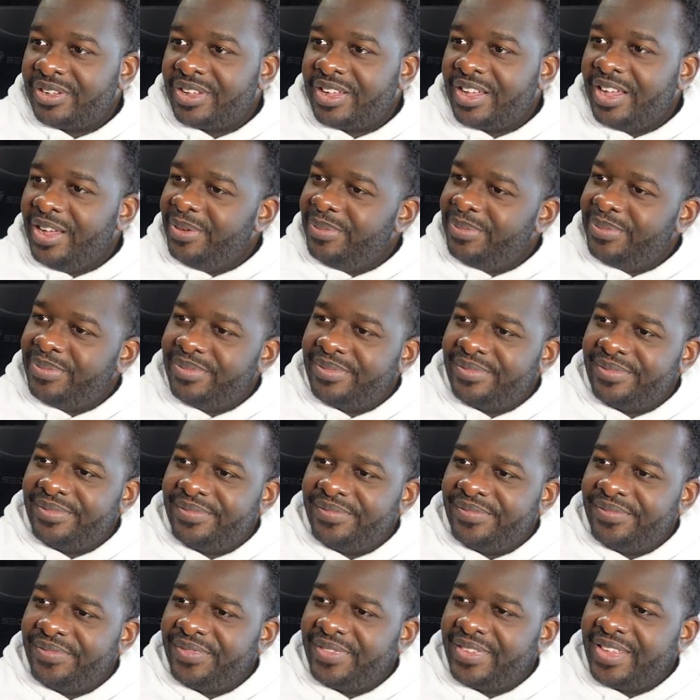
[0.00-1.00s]

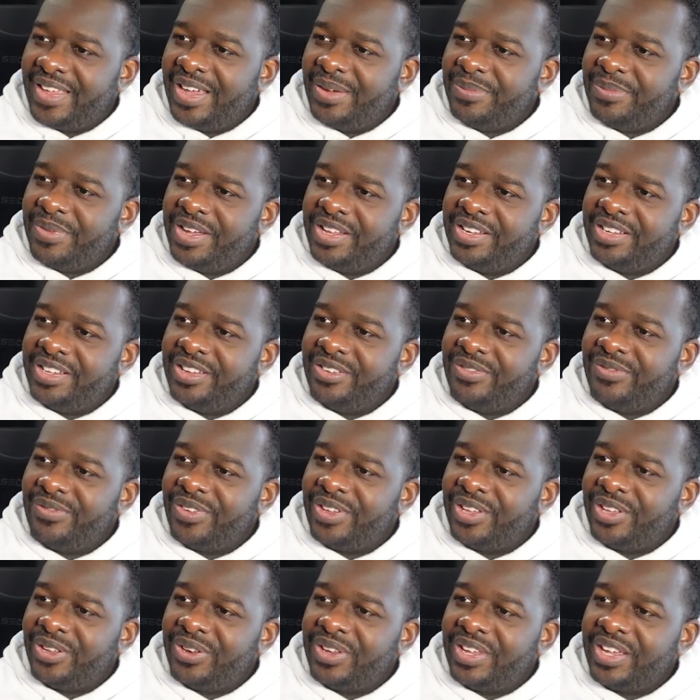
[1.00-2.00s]
I'm not letting
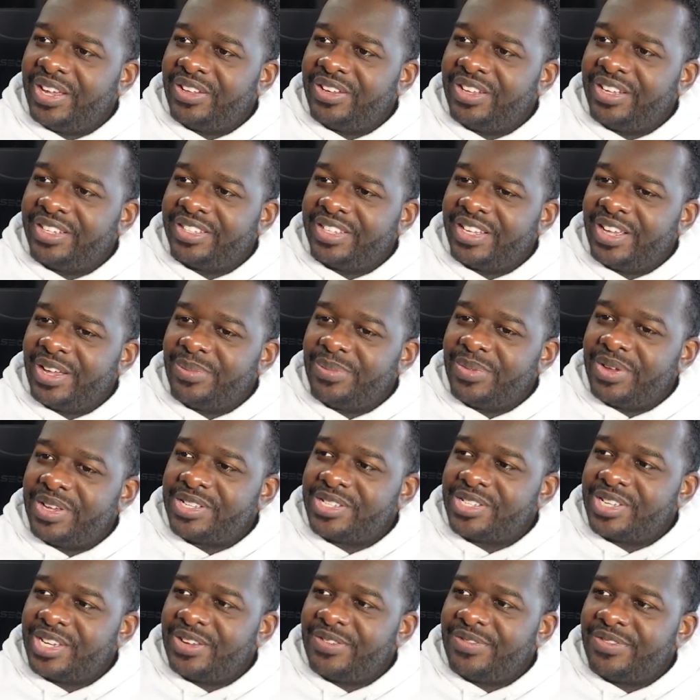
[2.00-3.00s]
Dale down like that. I'm not
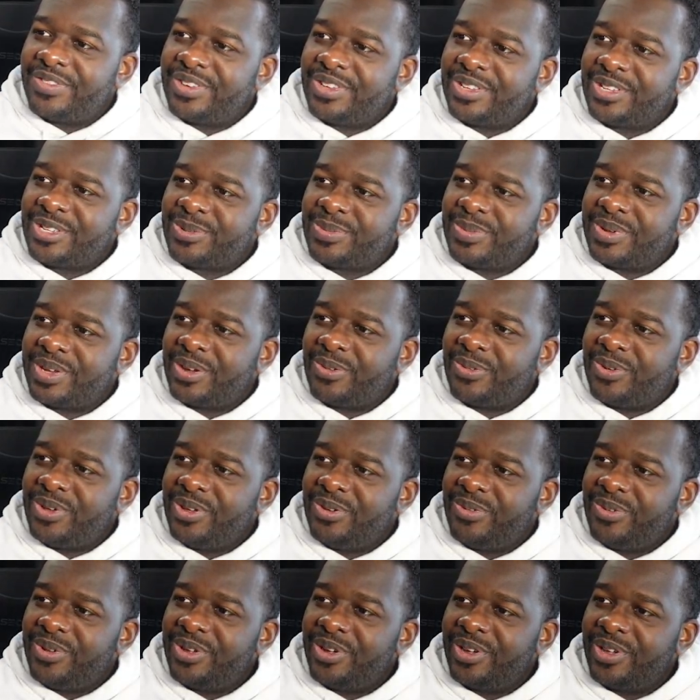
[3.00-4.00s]
saving this, man.
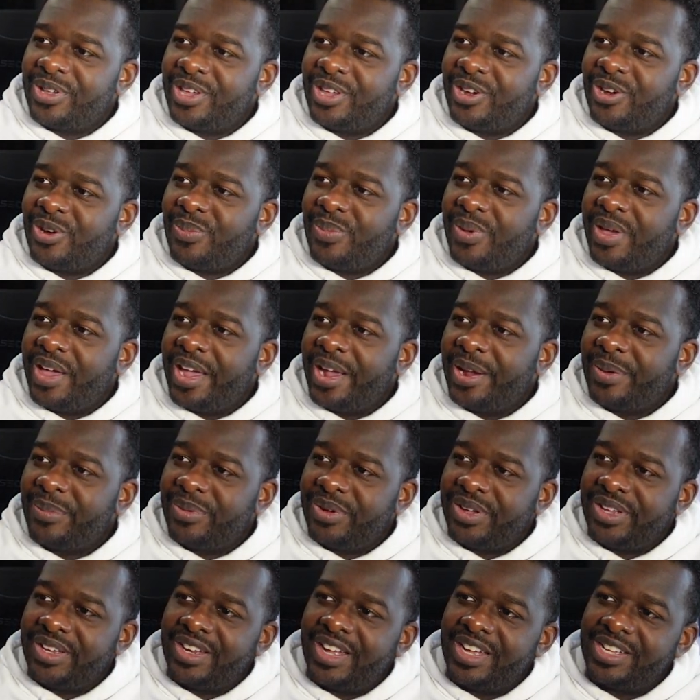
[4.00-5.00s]
We gonna get her back,
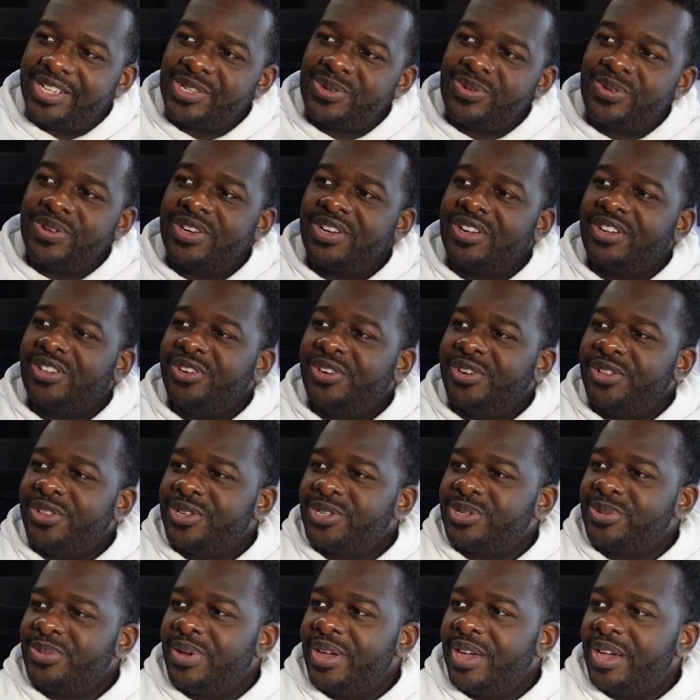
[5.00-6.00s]
but I just wanted to clear
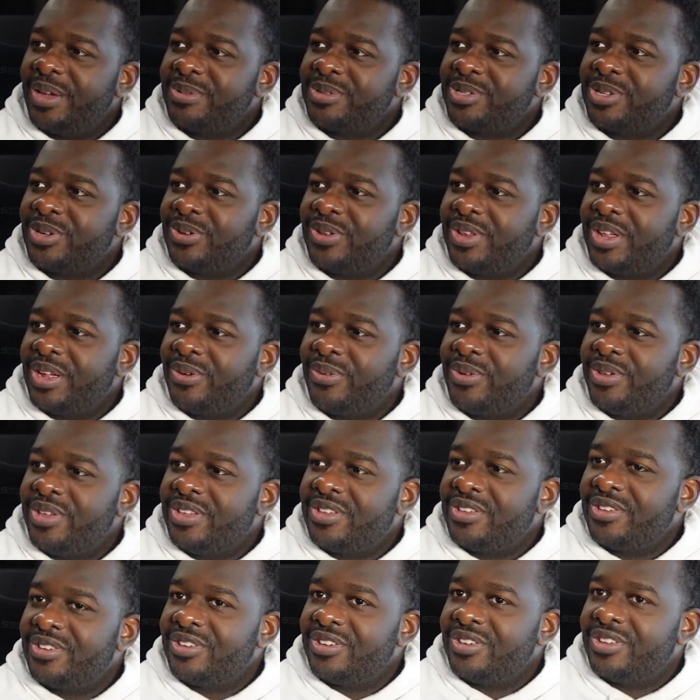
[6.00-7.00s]
this map so that we
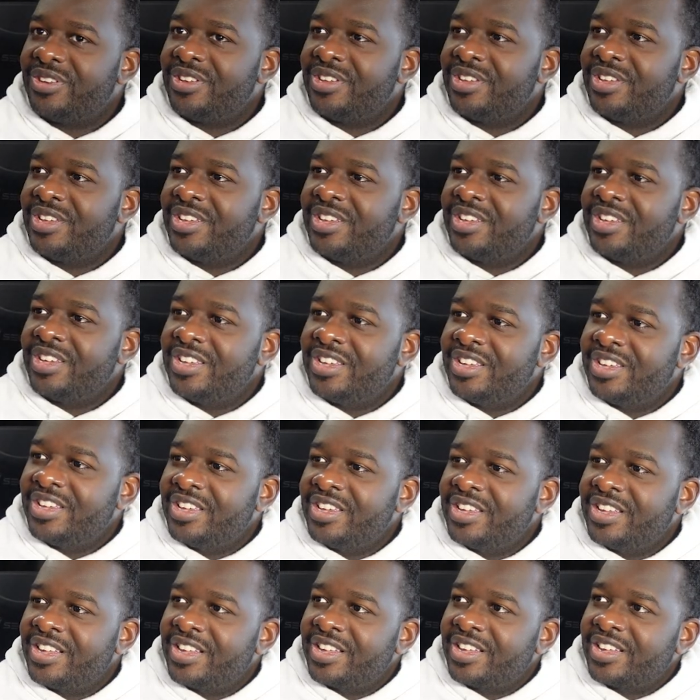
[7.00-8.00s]
could
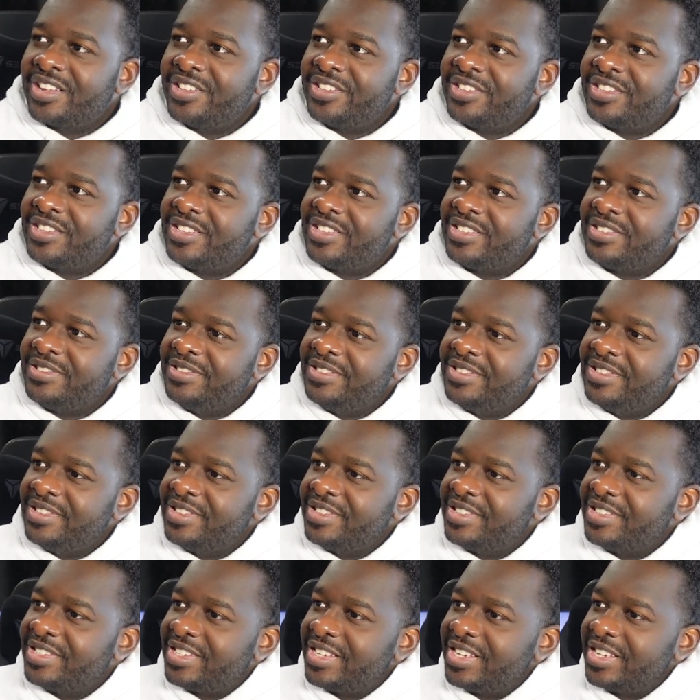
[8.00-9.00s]

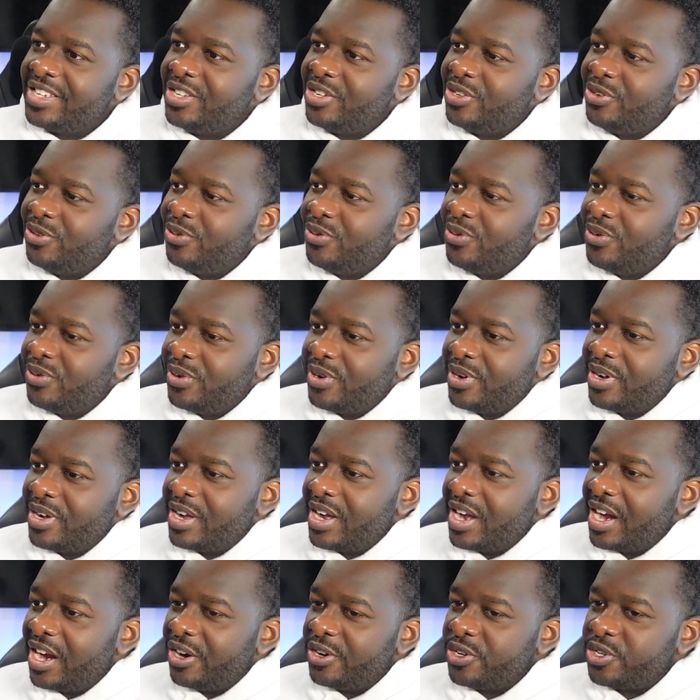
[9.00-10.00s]
continue
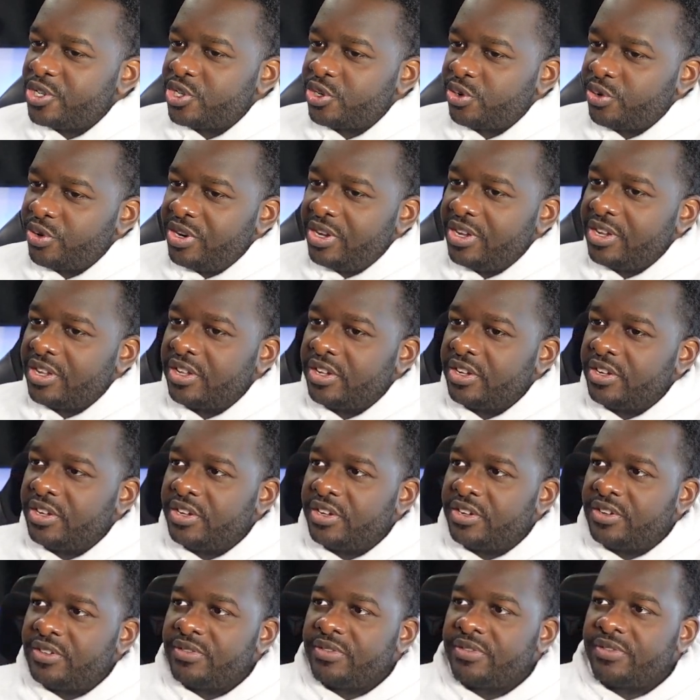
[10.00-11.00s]
our streak
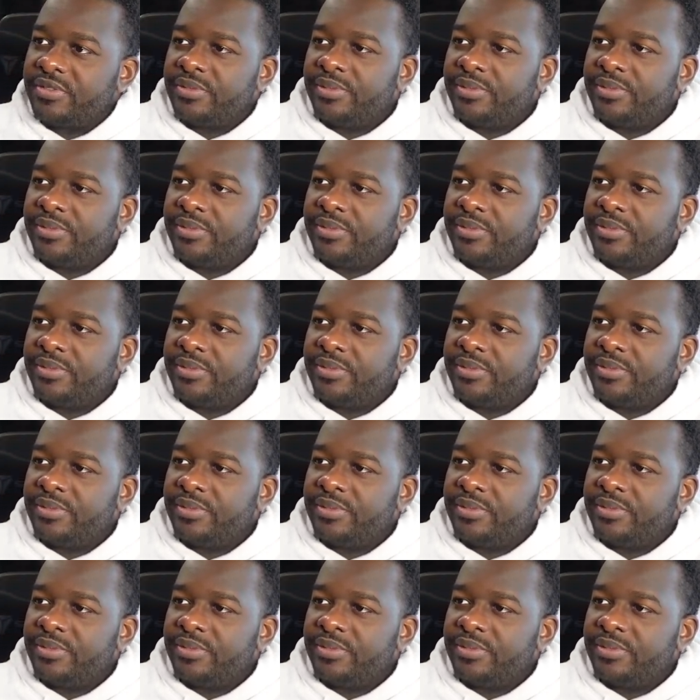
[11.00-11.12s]
of